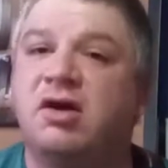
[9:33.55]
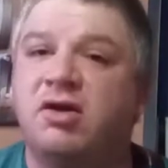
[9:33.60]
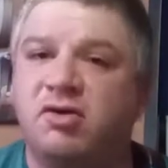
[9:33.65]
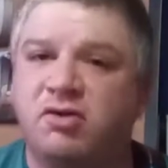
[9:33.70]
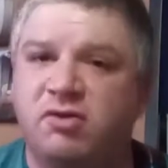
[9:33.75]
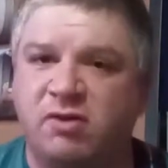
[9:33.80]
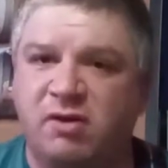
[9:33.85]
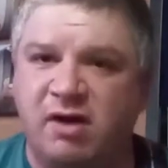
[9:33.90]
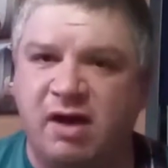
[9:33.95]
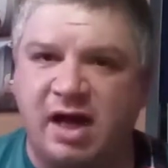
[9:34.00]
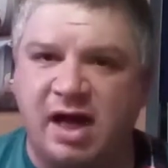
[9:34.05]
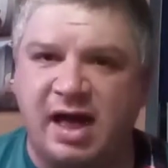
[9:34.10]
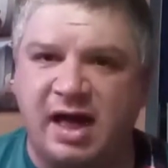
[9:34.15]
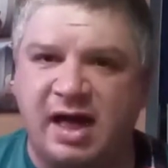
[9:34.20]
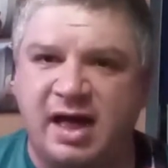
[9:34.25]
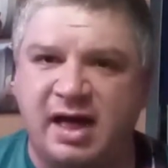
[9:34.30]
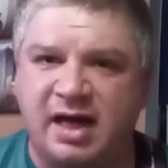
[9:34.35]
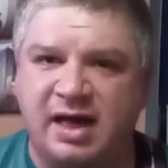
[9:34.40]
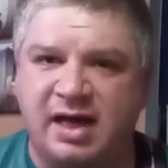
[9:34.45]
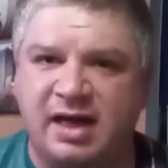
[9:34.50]

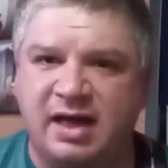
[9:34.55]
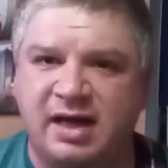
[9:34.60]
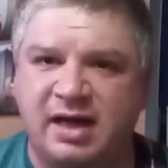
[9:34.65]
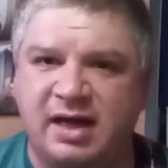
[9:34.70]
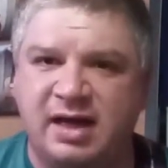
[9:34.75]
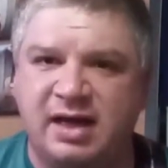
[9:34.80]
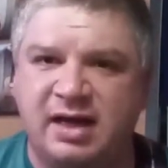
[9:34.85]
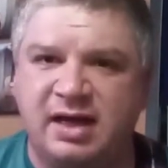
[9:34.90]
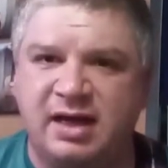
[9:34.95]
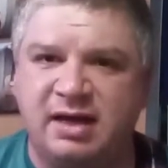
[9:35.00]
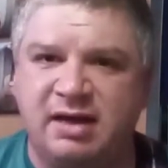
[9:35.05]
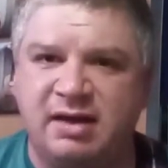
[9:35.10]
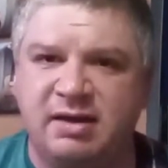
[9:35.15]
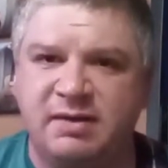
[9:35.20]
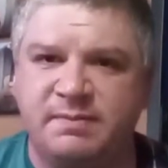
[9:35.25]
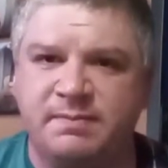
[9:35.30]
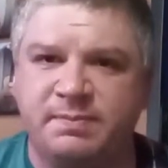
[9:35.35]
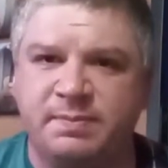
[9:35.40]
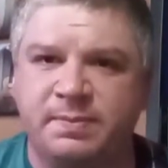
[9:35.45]
cry.